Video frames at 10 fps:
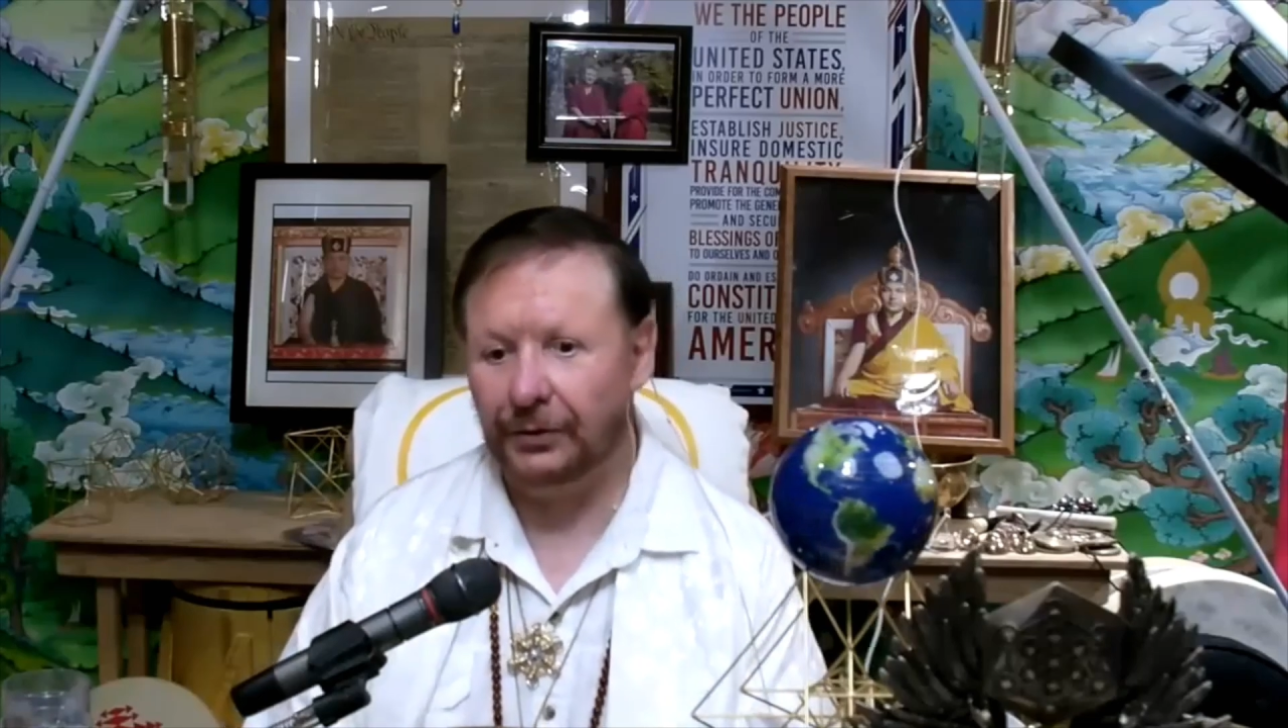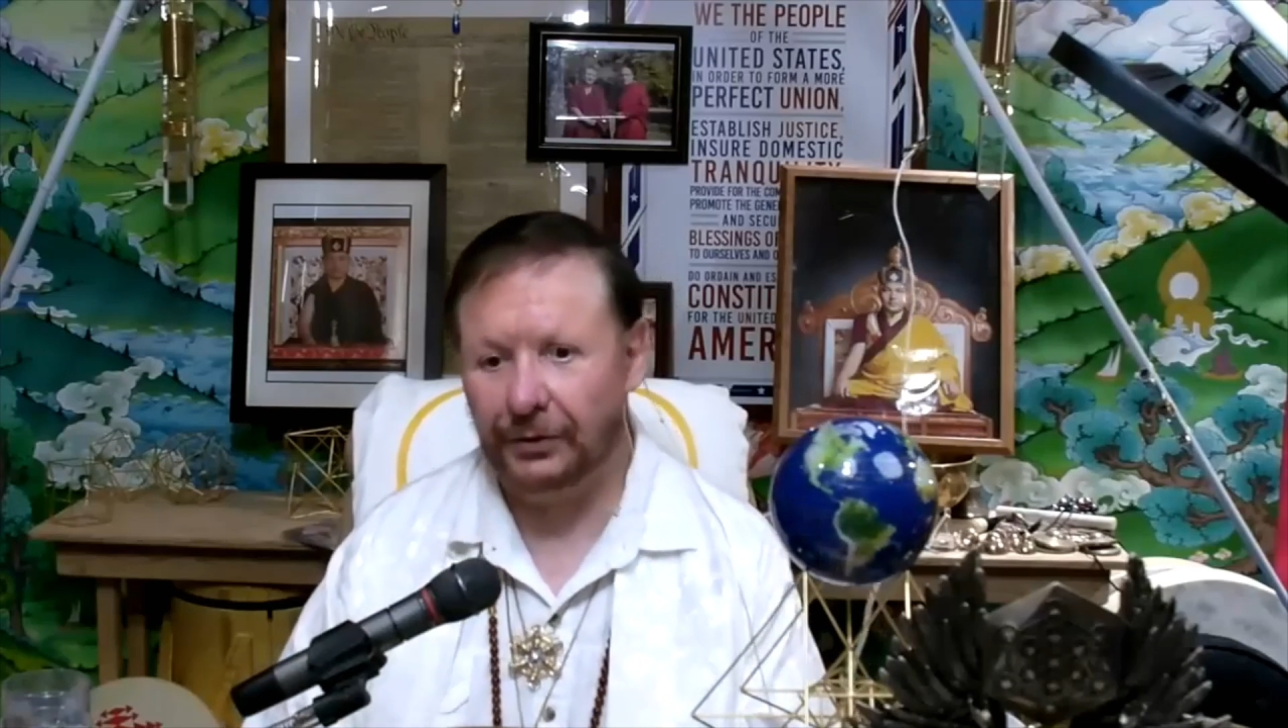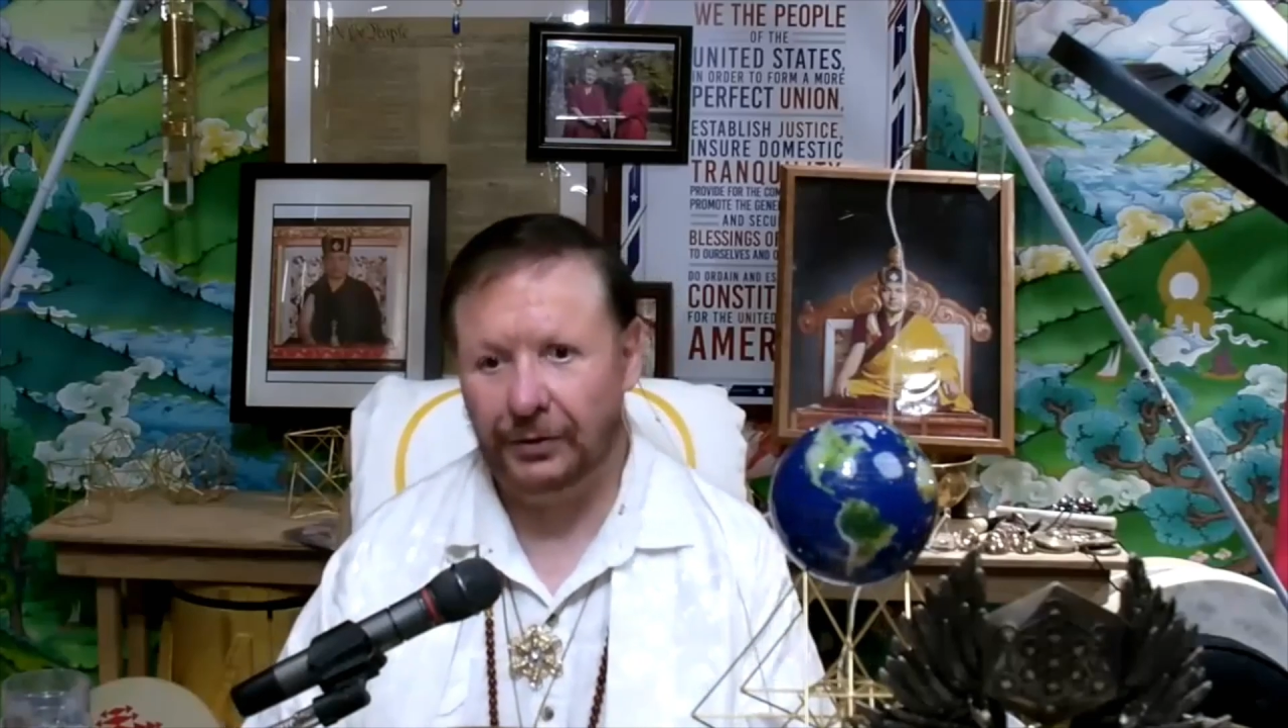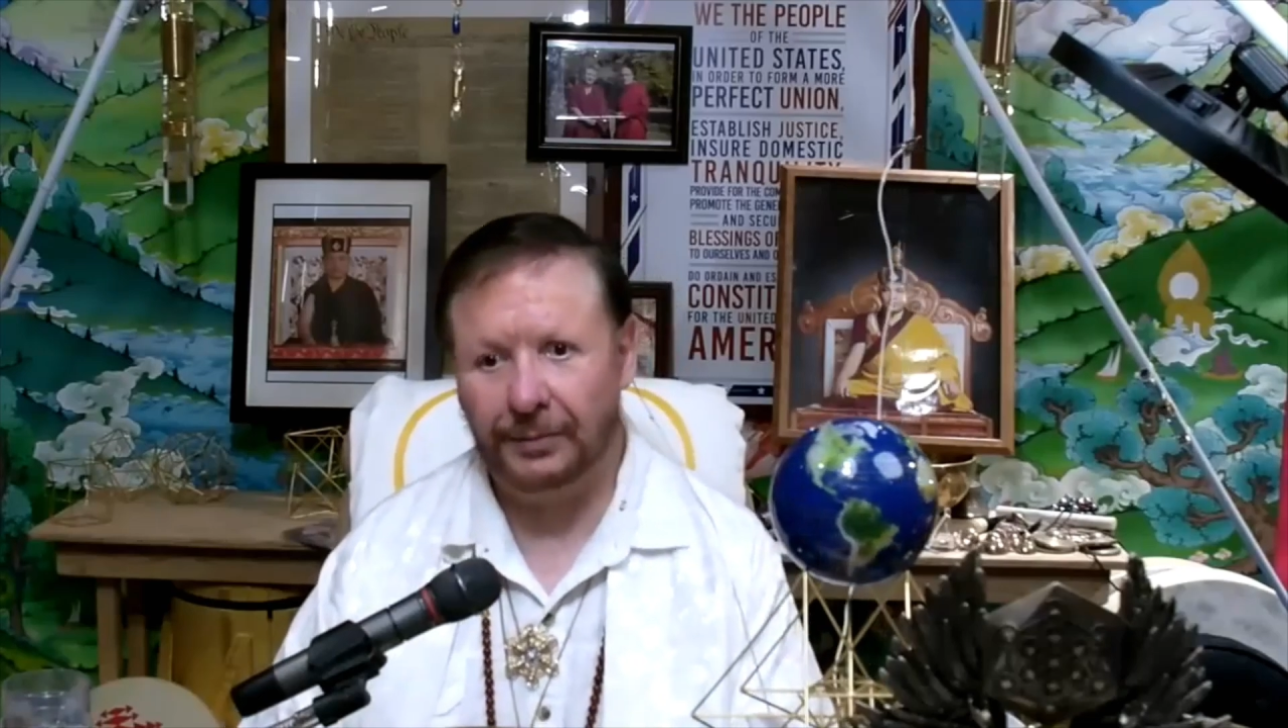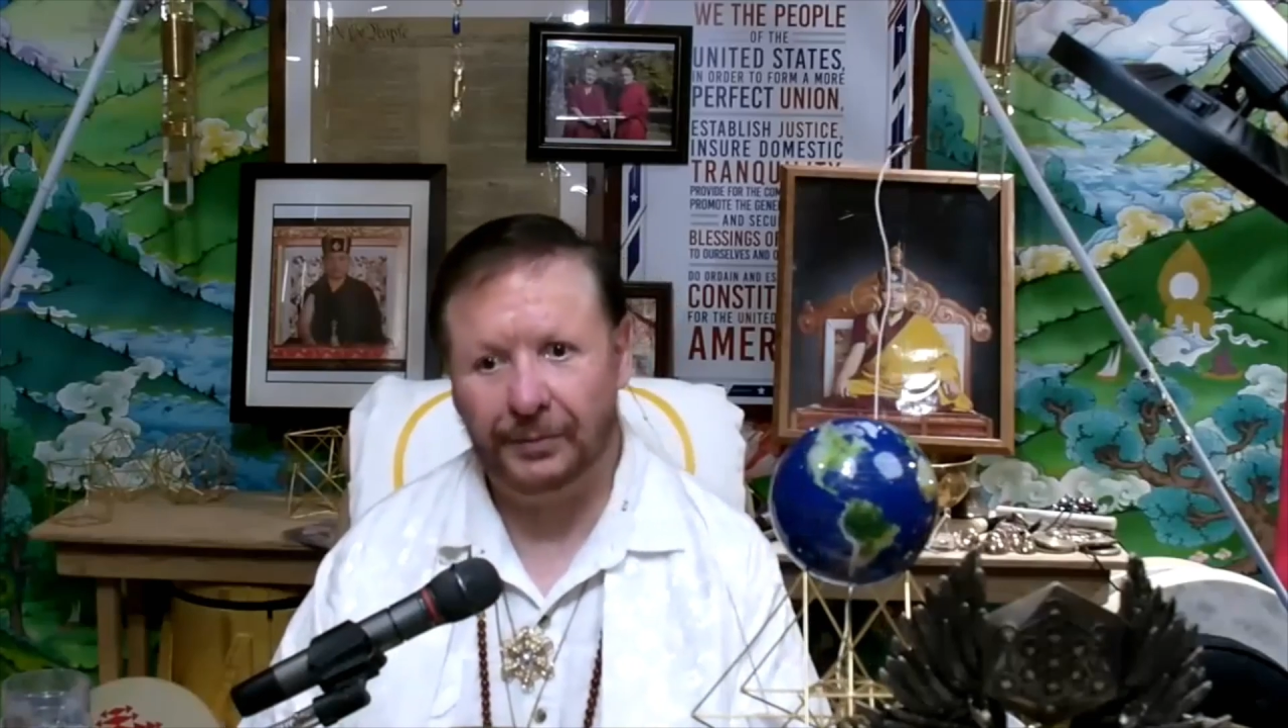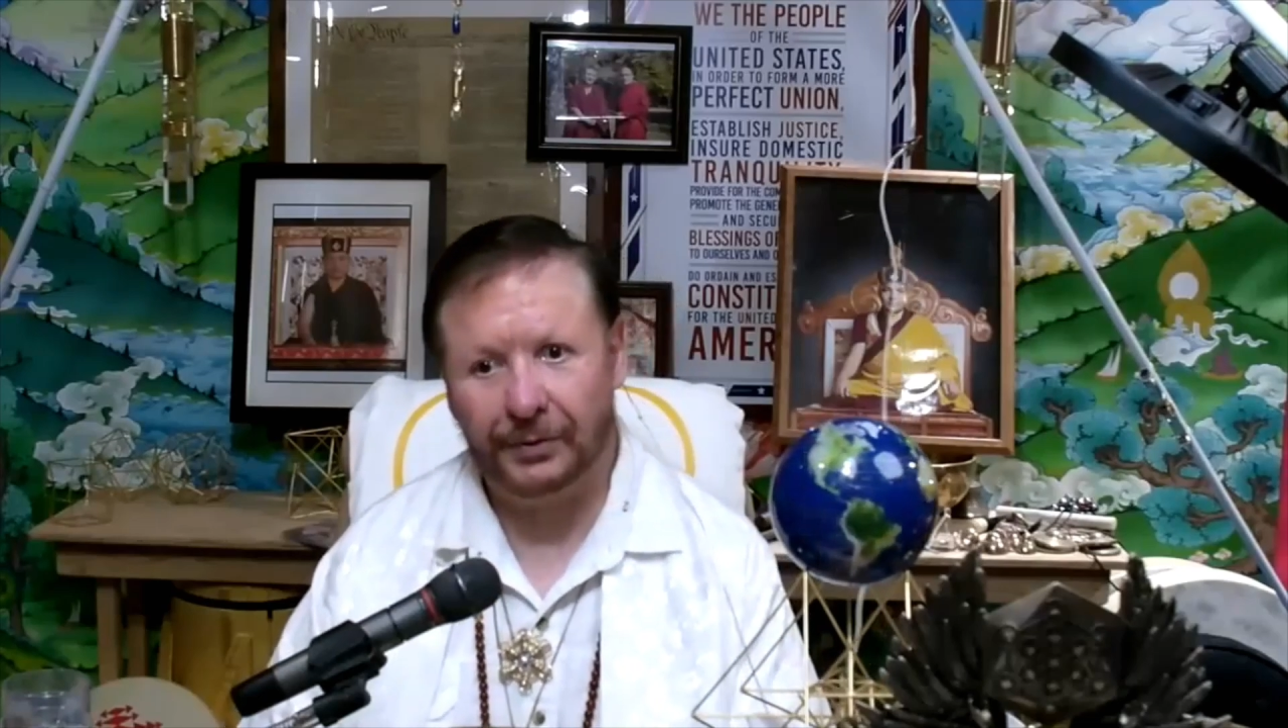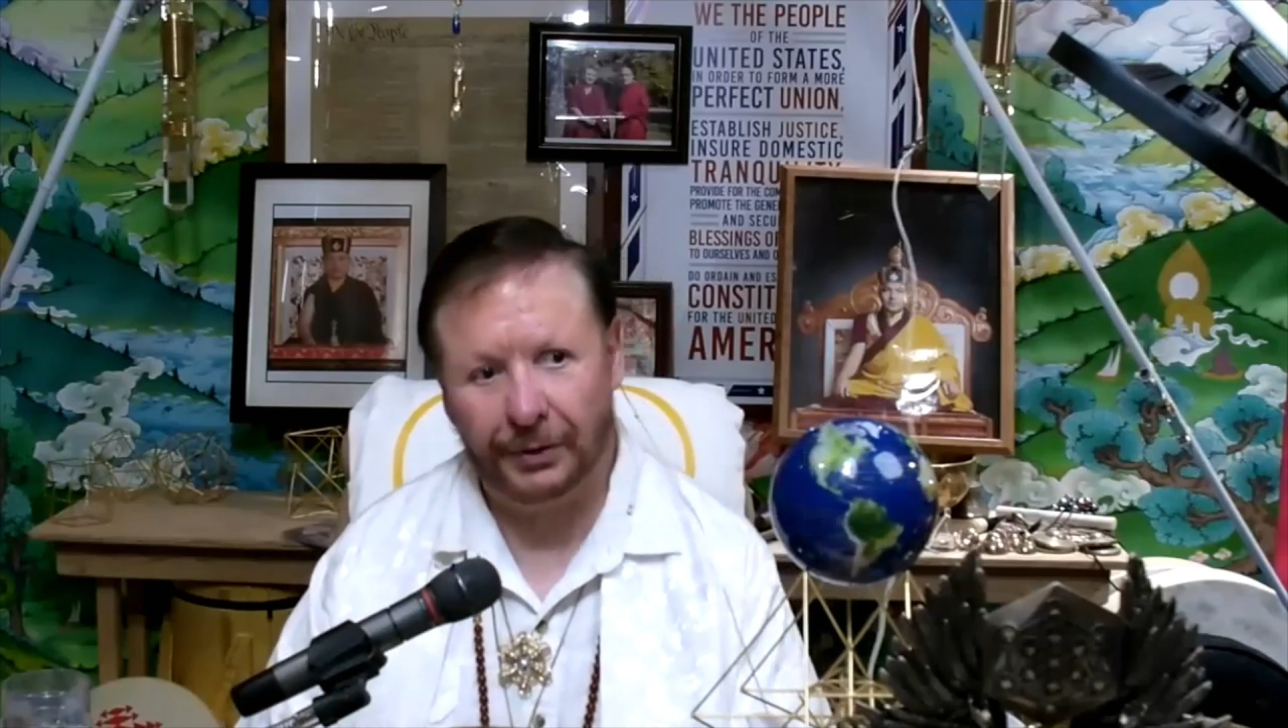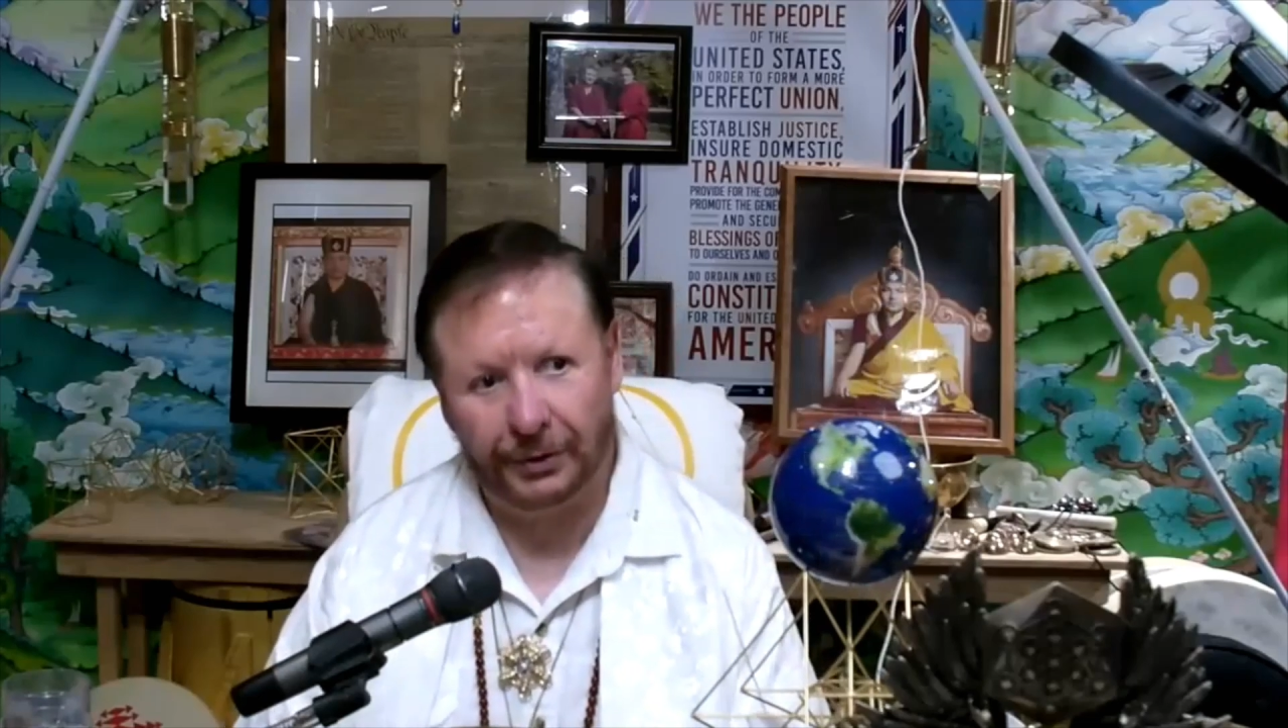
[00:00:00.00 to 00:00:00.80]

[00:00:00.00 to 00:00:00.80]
systems